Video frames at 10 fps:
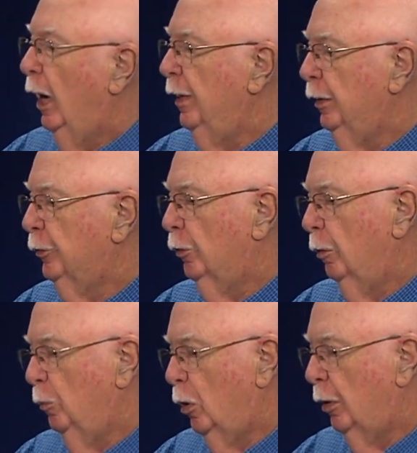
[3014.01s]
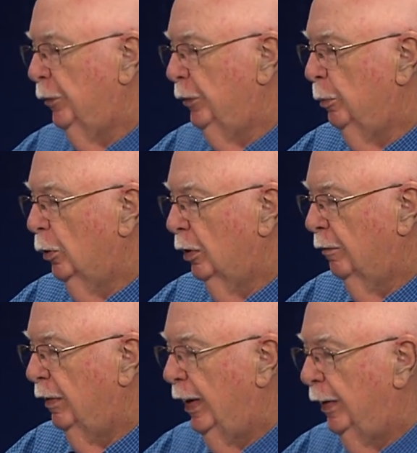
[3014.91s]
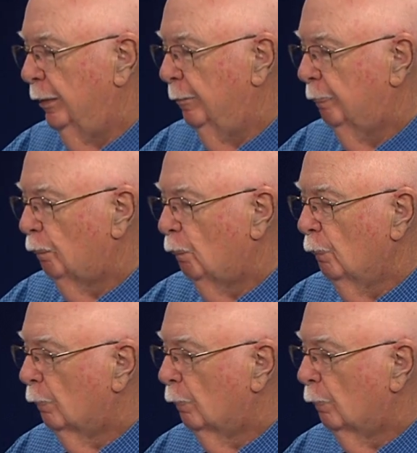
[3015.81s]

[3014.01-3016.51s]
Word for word: I think it's on Morrissey Boulevard. Okay.